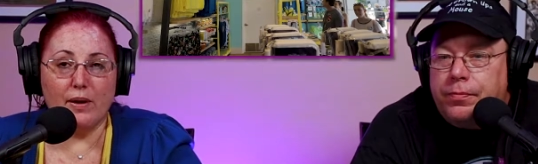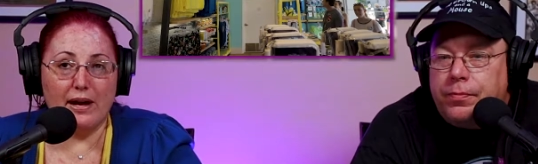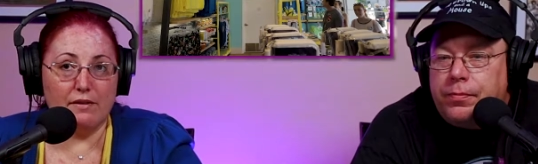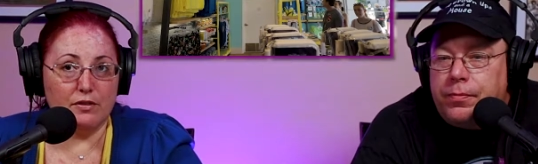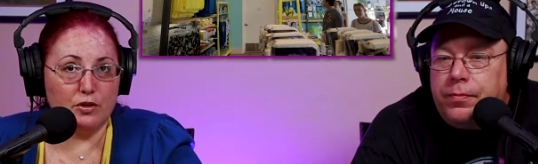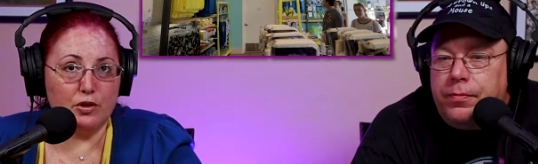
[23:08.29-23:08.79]
Speaker 1: I
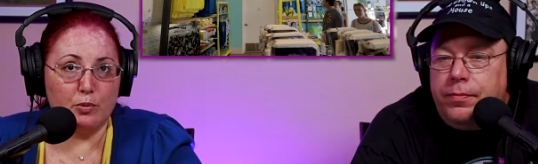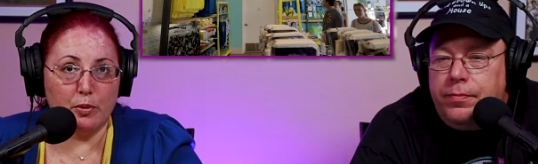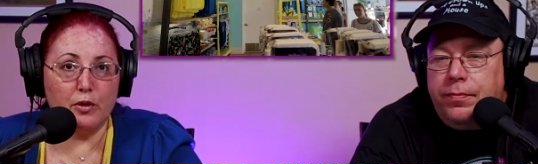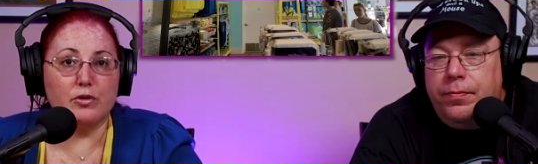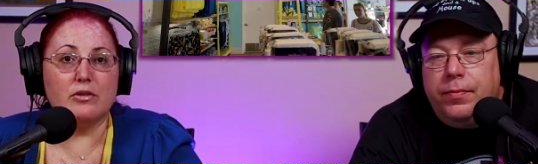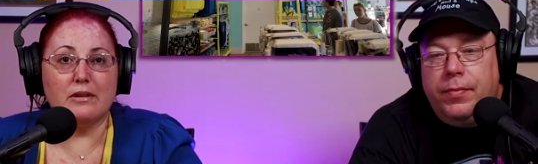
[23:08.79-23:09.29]
haven't looked
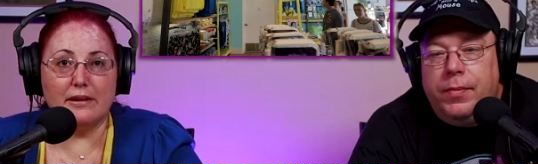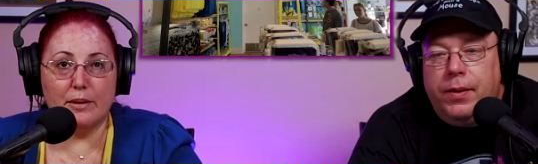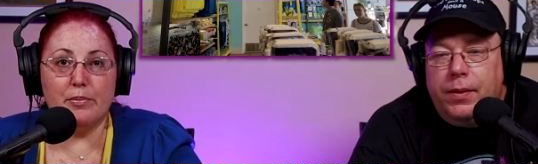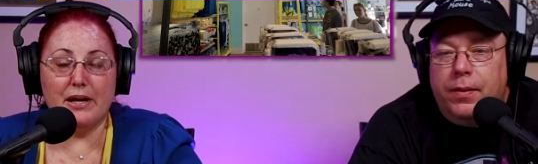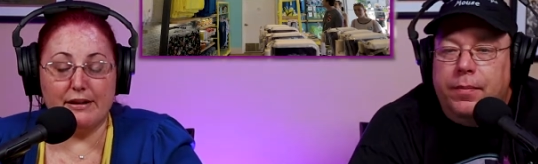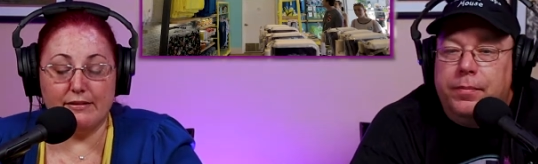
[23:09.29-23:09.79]

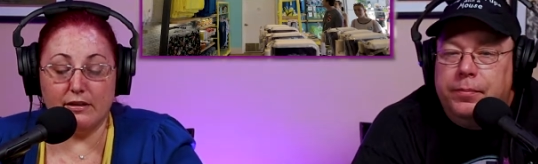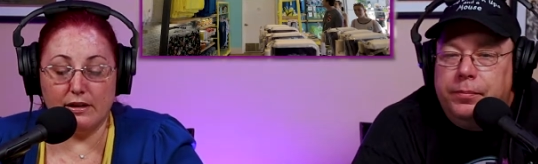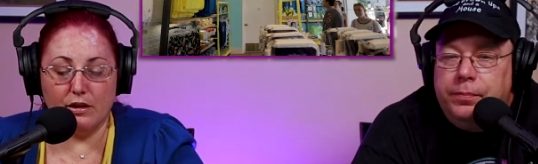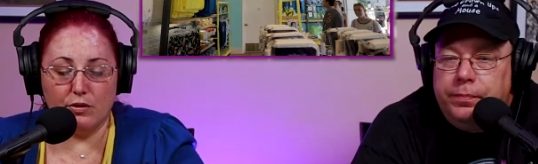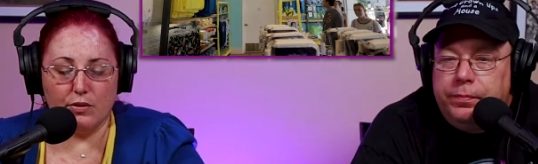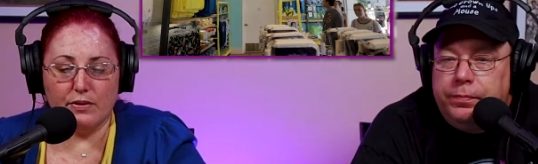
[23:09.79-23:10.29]
personally, but I did
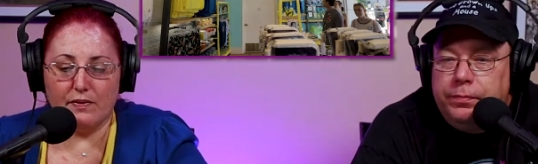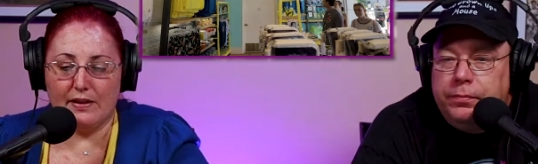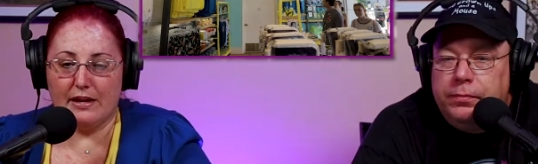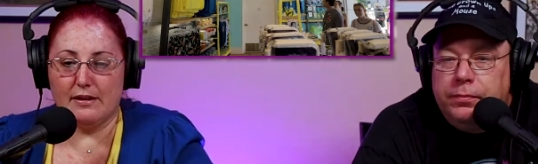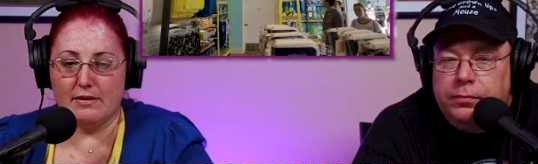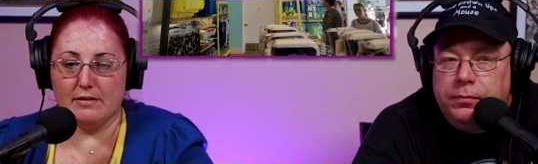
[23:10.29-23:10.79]
hear that
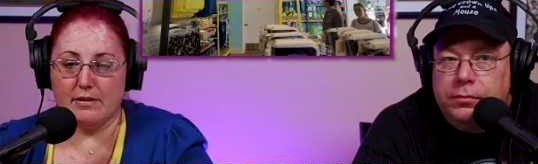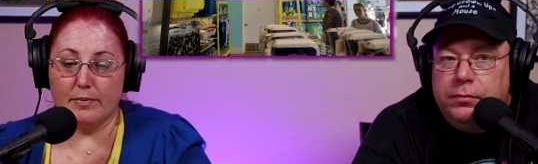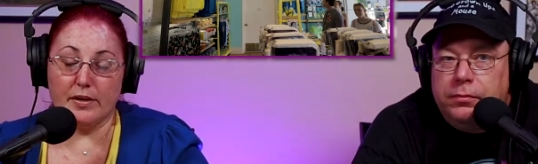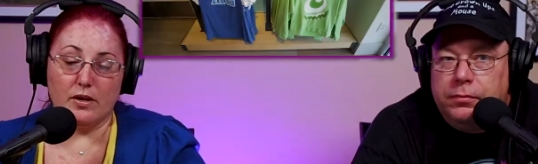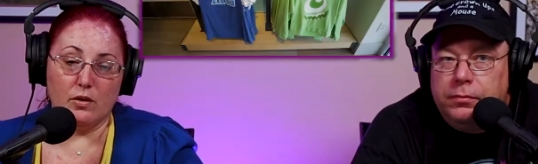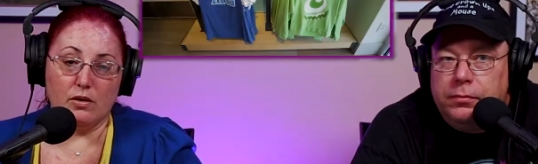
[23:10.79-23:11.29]
that is
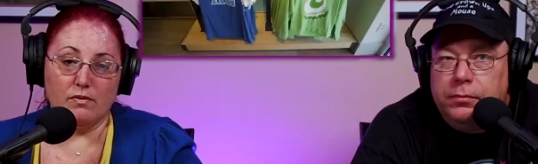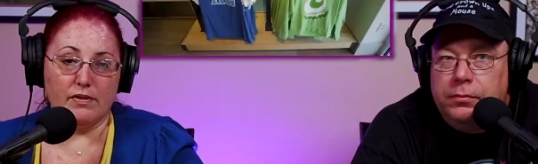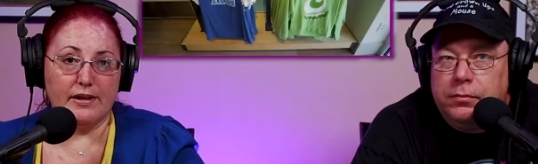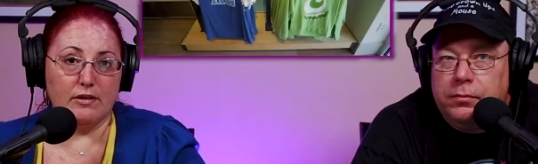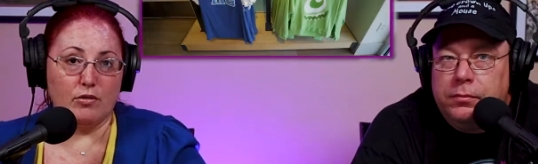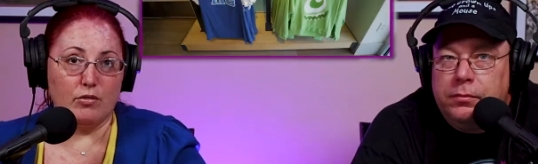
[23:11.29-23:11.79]
something you can
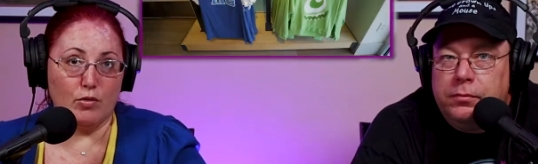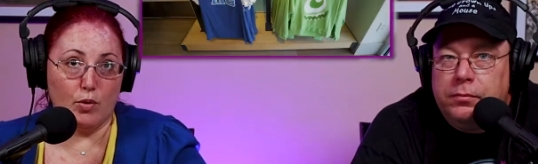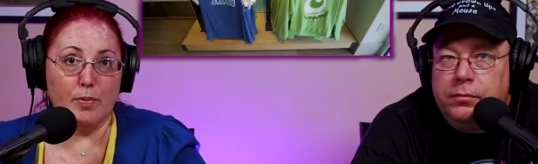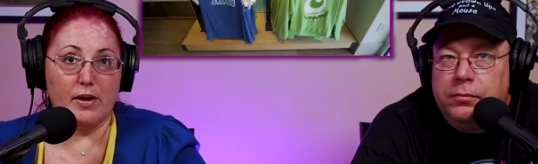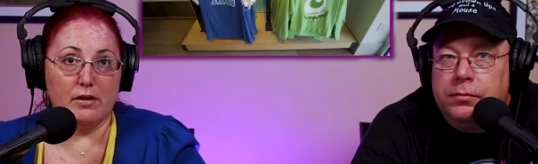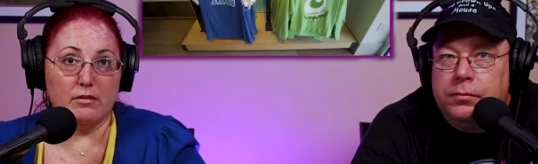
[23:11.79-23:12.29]
find
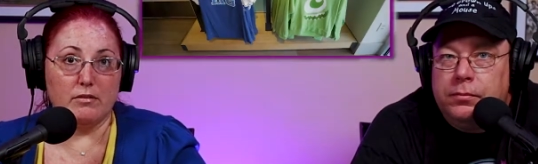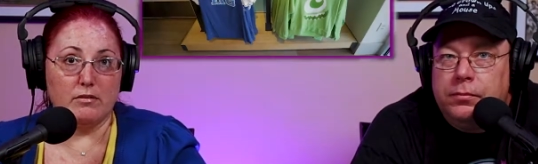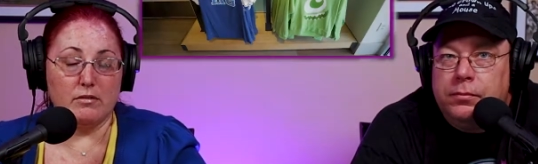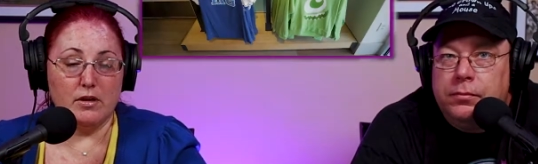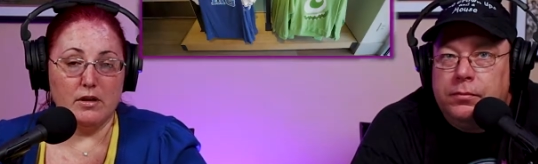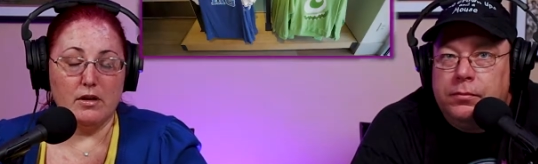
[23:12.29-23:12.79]
Groupon
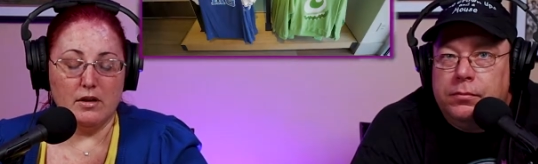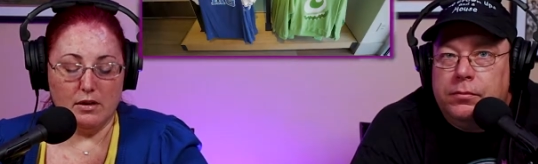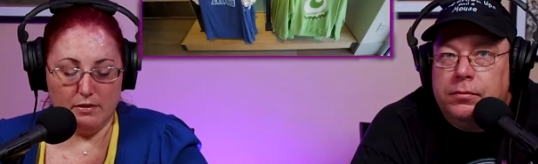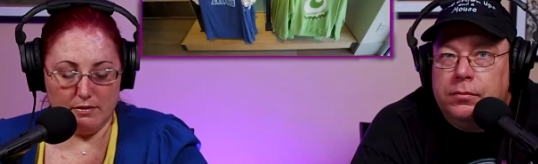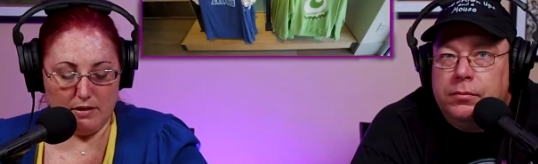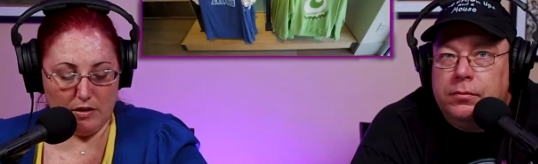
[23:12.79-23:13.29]

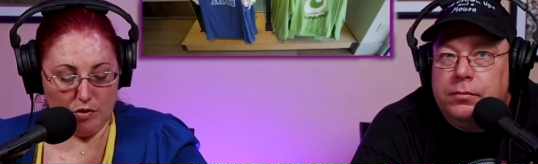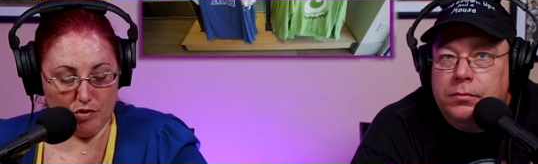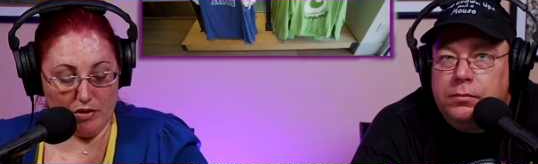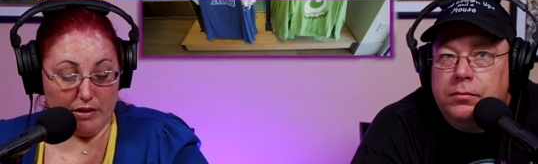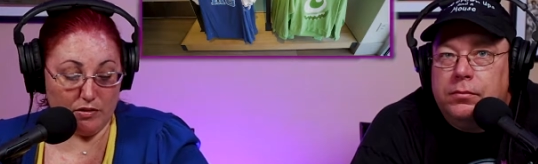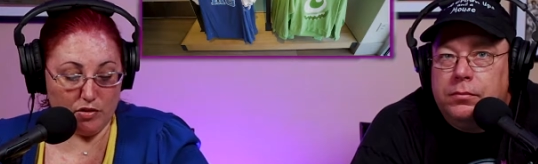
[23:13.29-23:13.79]

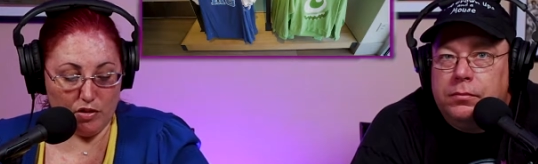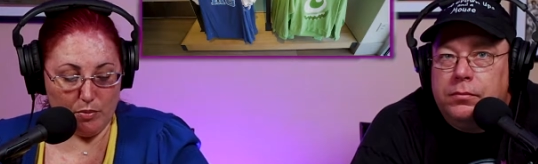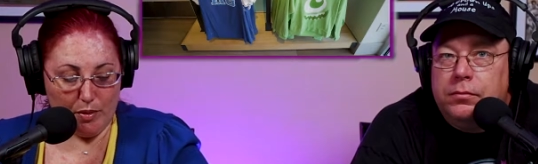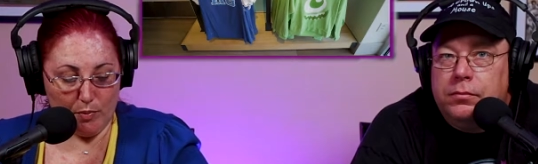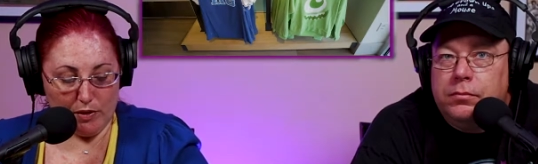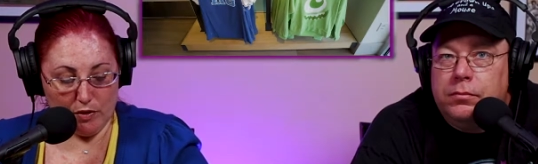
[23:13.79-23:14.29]
deals on. So
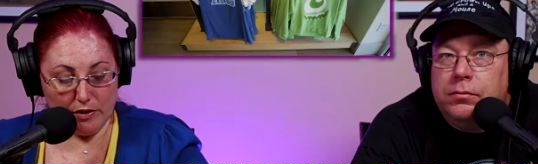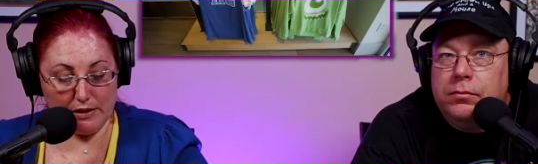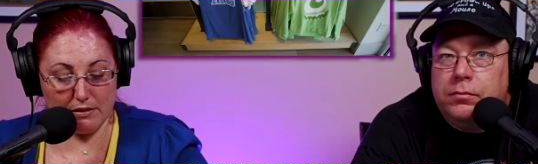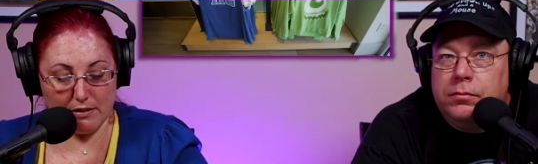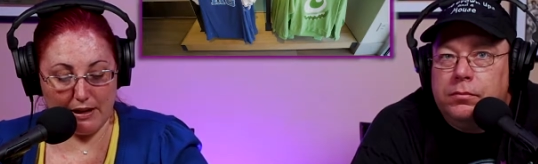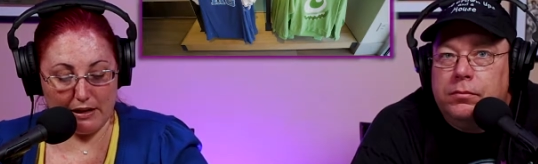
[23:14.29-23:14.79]
you might want to
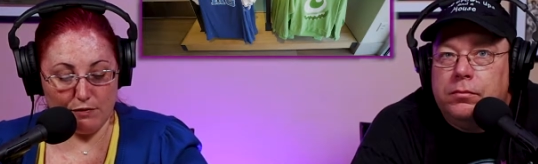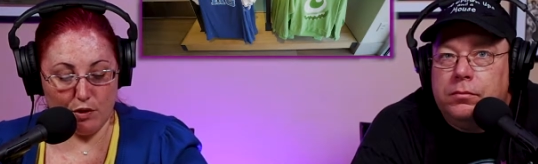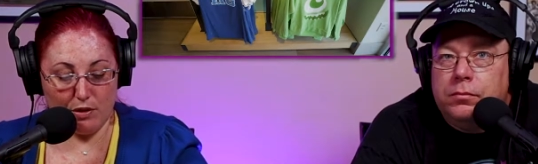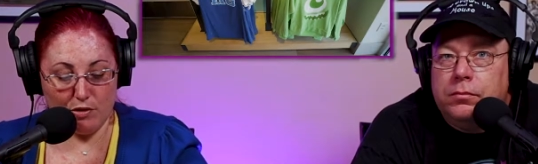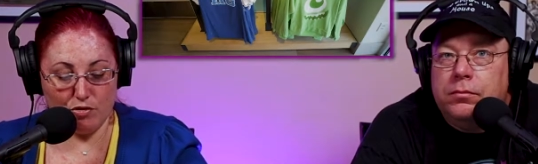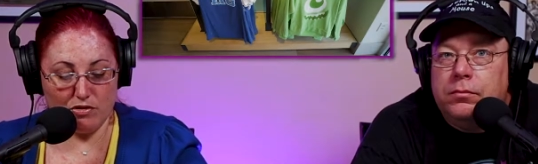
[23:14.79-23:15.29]
look into that
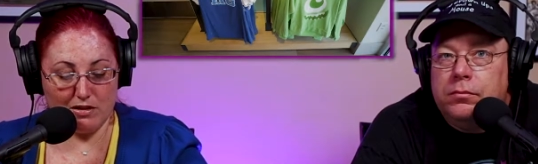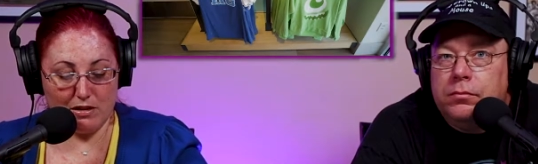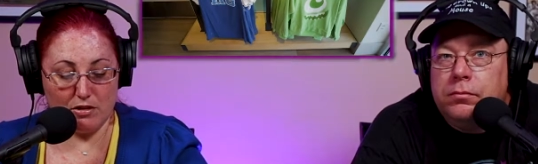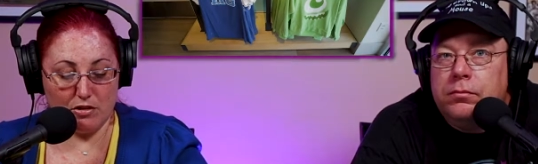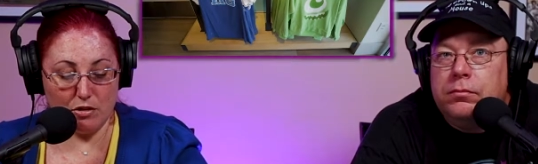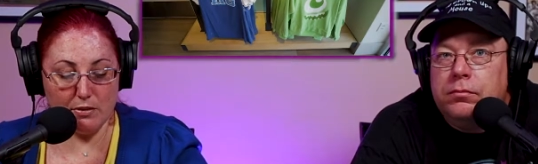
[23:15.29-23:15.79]
if you're
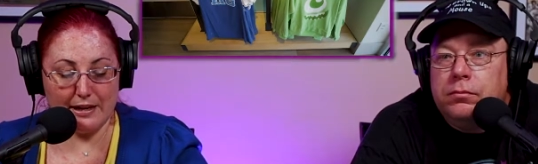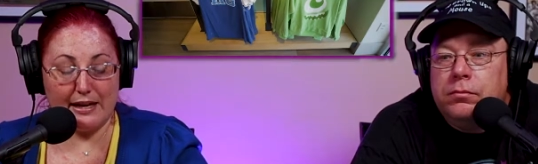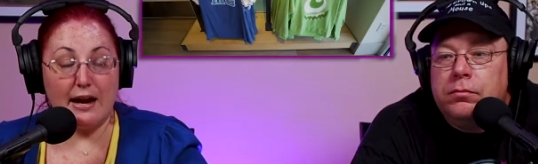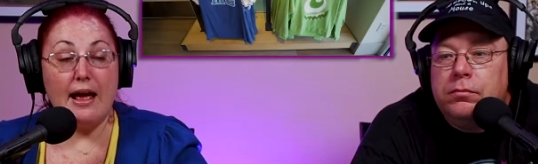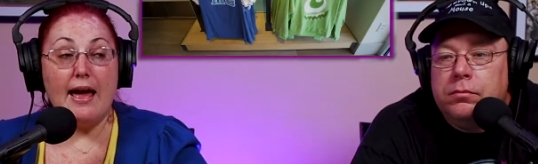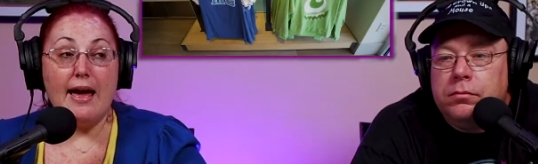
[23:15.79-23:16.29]
interested in doing
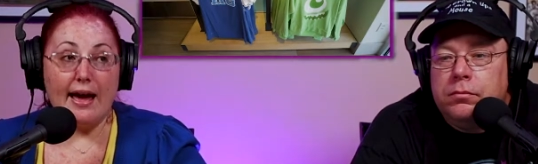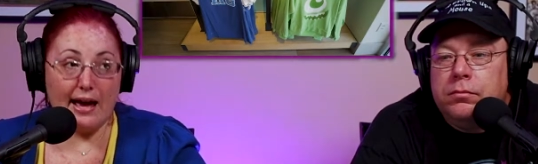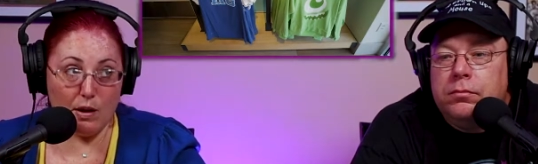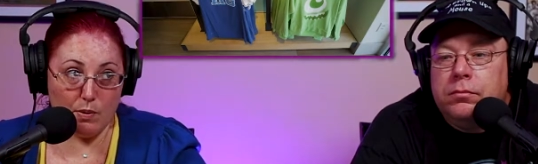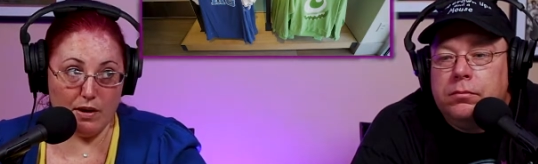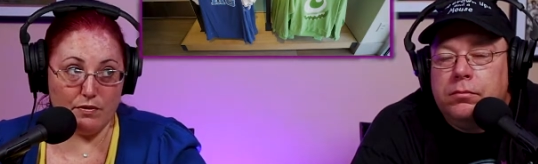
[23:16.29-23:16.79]
it.
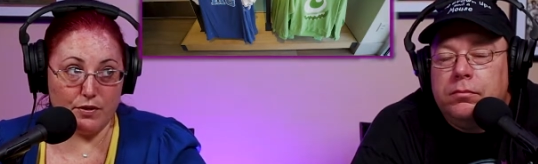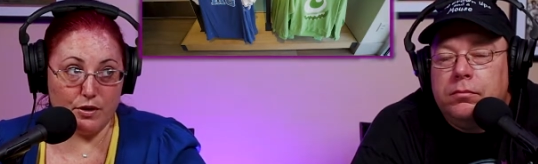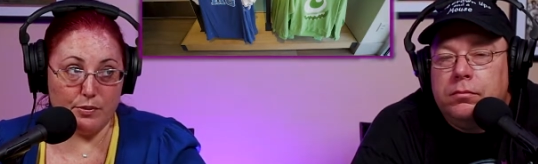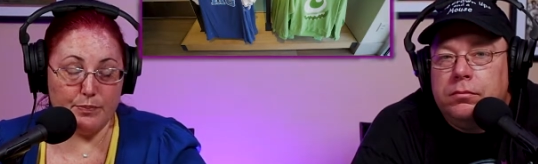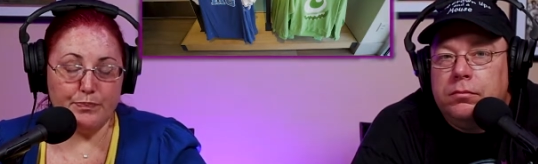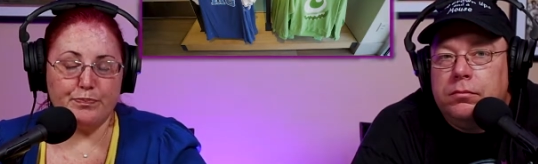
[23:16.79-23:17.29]

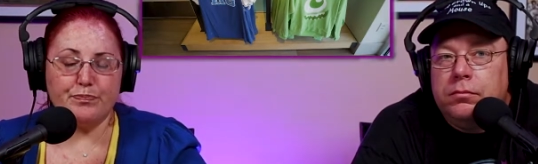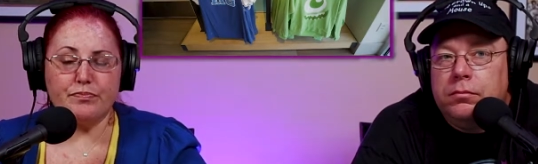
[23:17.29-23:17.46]
However,